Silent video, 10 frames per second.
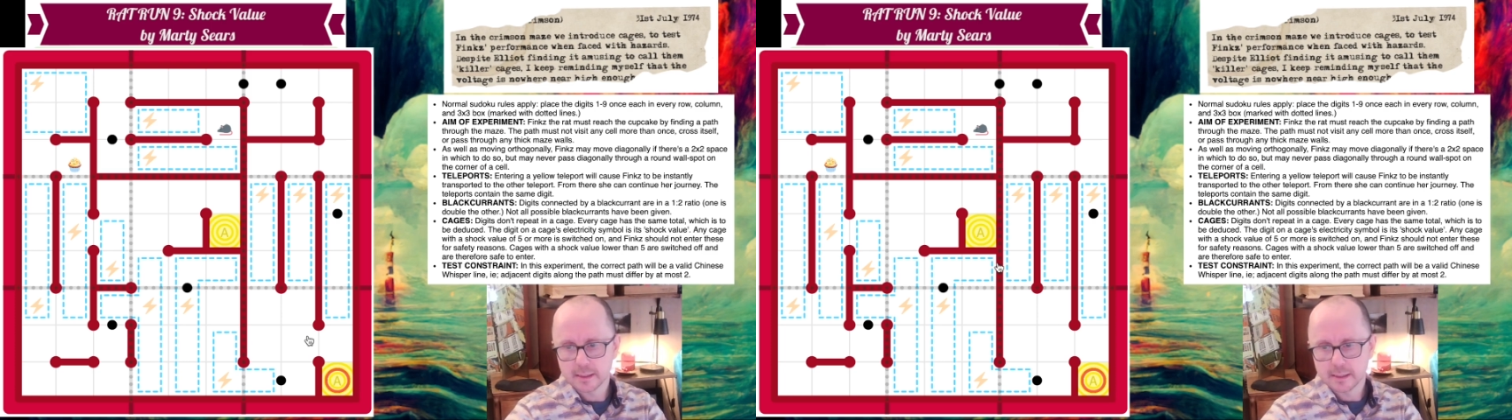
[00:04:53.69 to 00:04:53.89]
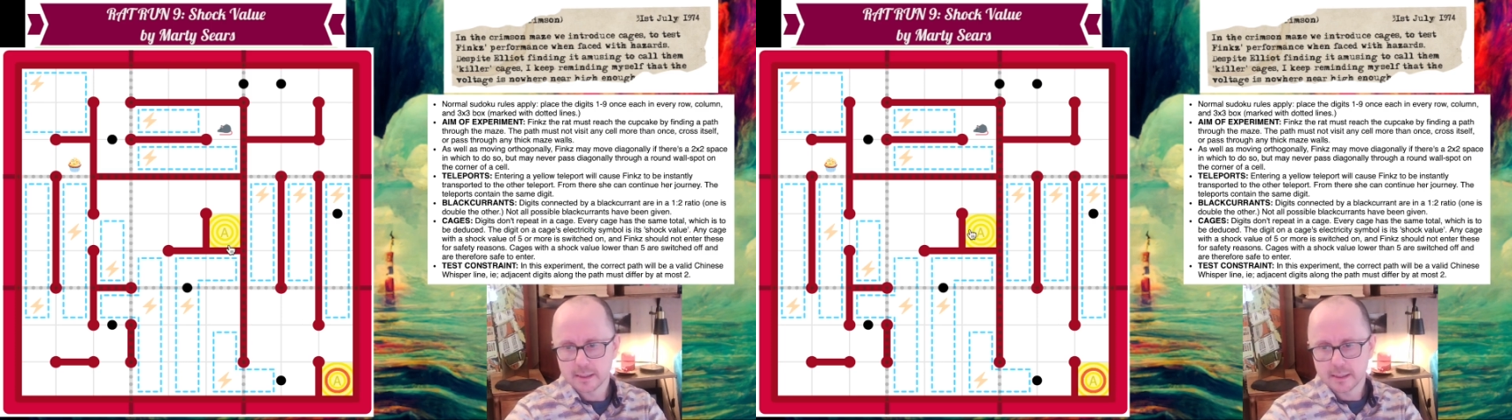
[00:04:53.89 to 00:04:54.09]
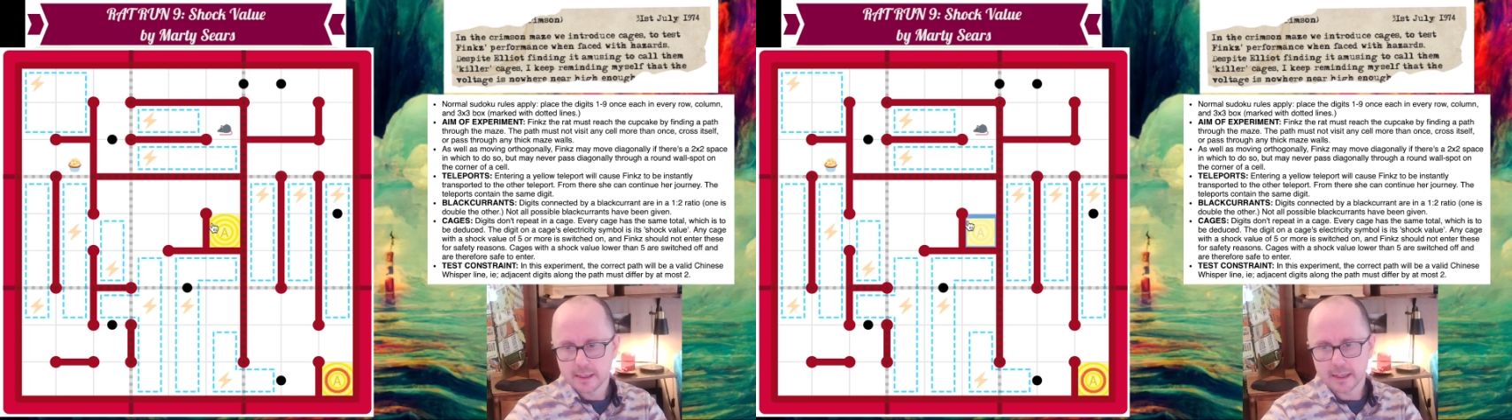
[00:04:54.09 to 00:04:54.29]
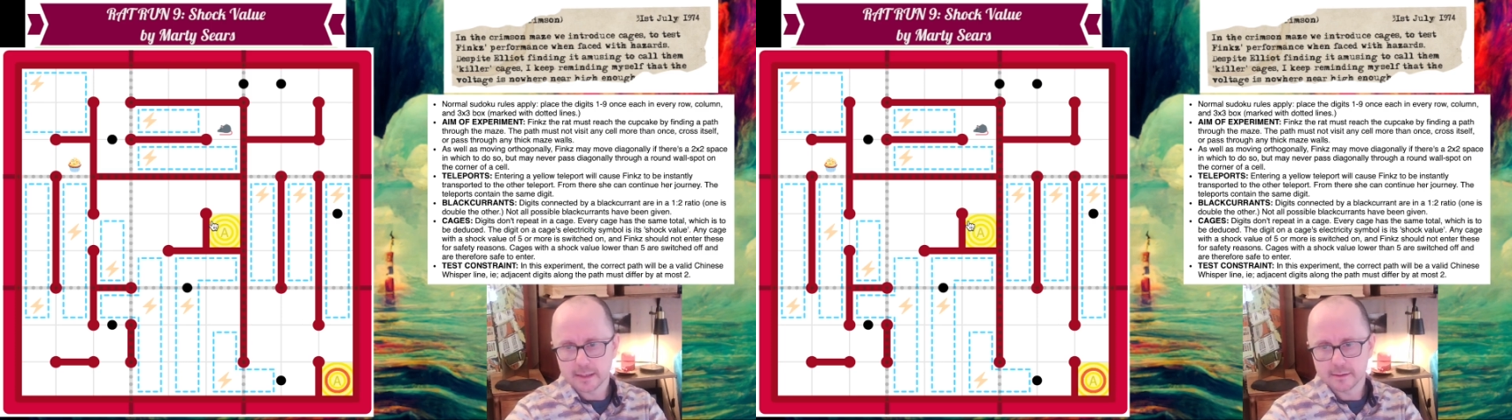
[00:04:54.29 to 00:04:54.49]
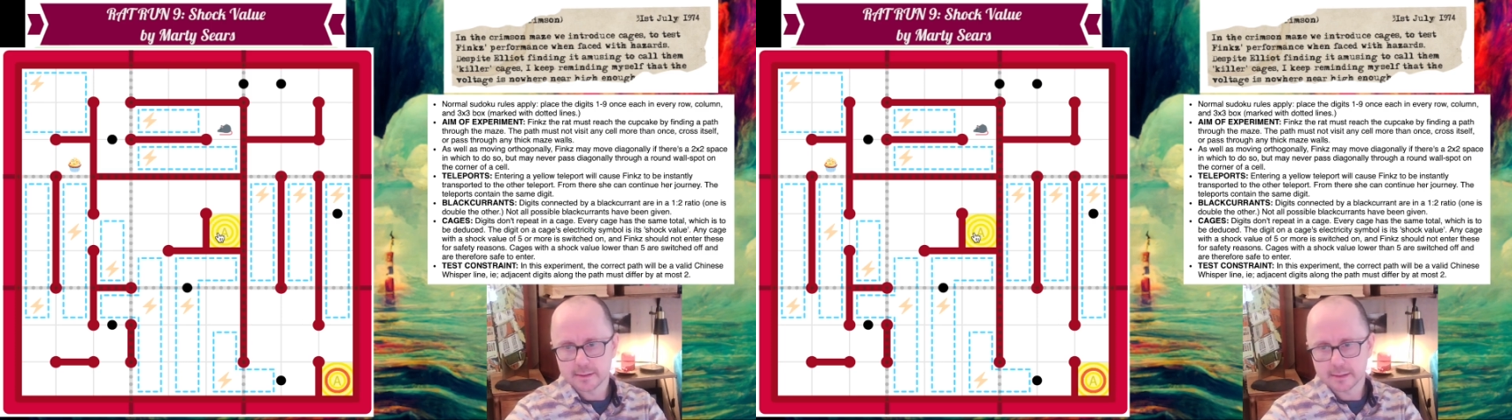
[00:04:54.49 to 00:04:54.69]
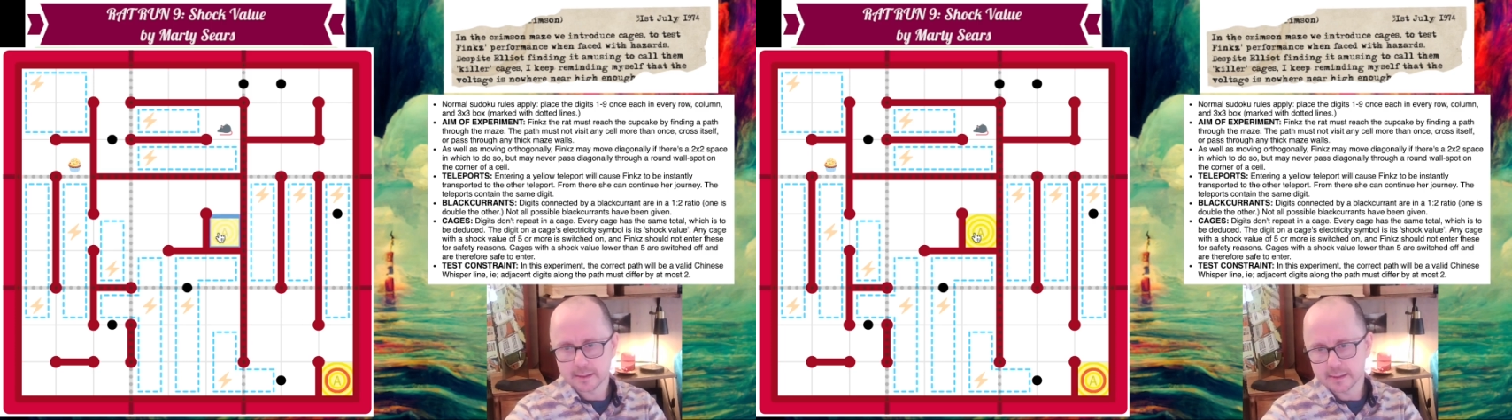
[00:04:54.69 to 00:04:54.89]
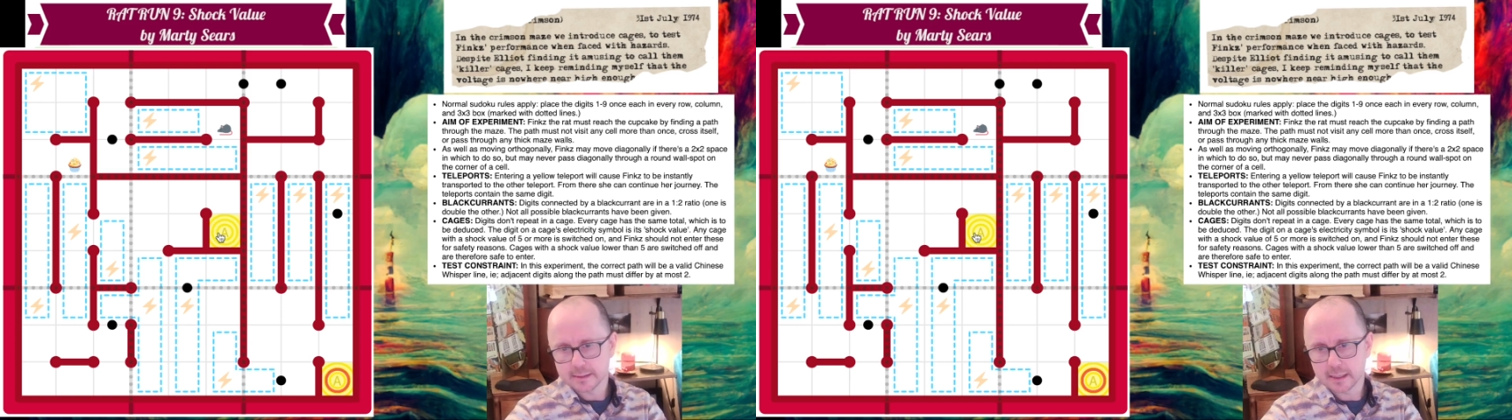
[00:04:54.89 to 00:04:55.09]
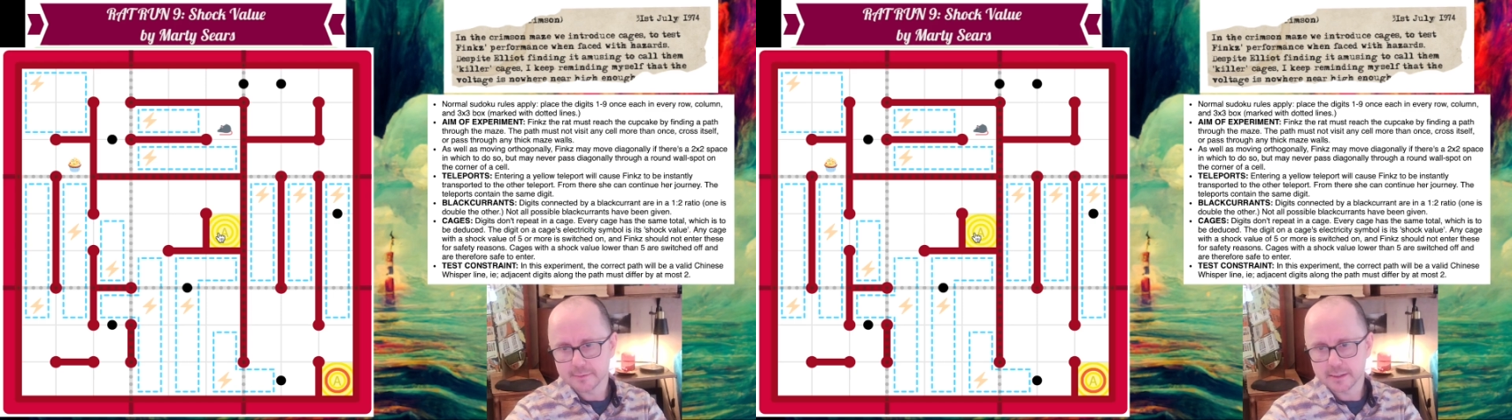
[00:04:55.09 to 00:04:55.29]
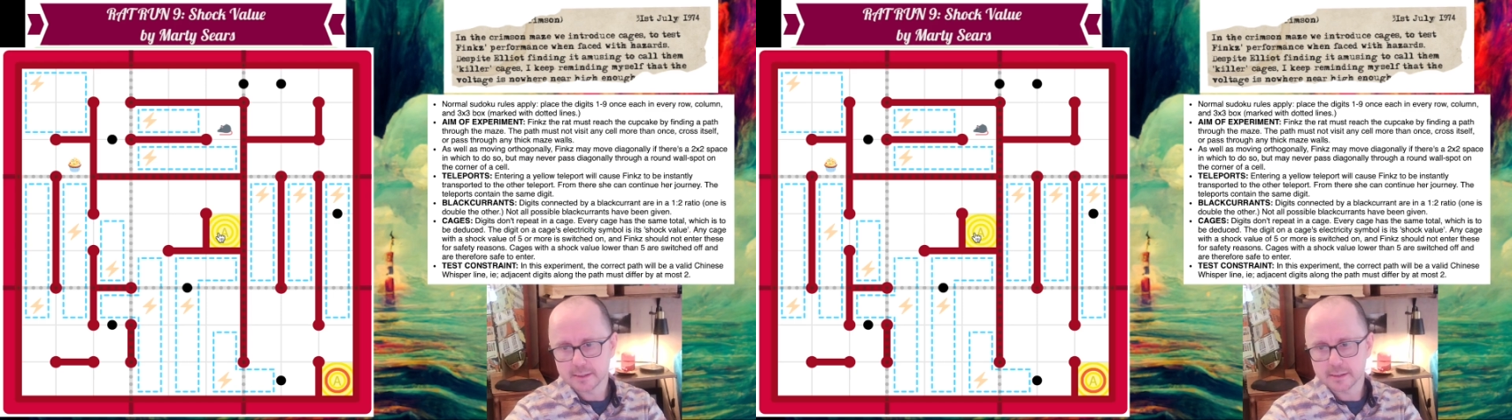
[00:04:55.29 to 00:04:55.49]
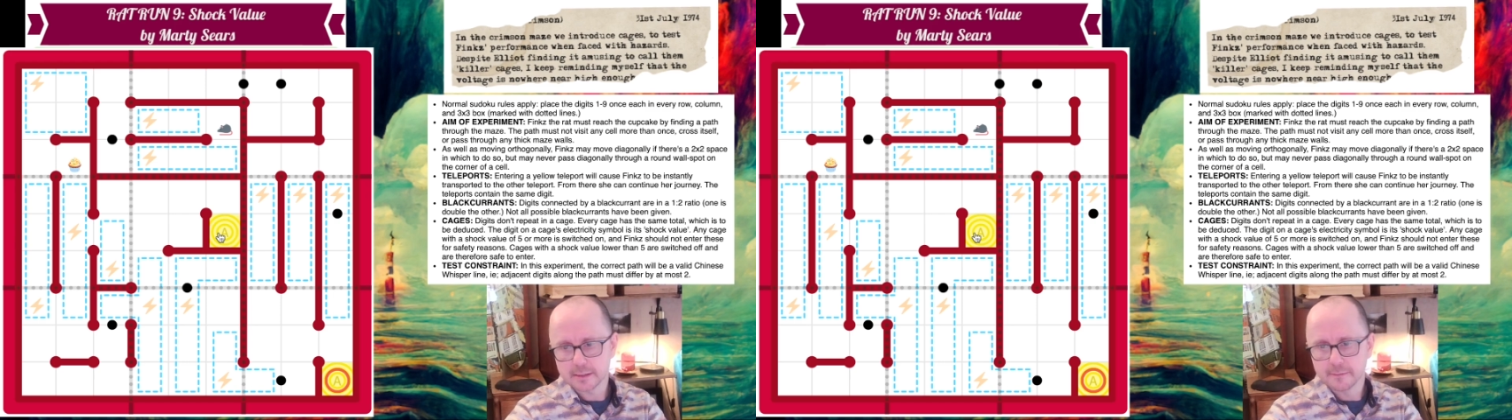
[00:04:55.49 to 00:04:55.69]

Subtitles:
this contain the same digit.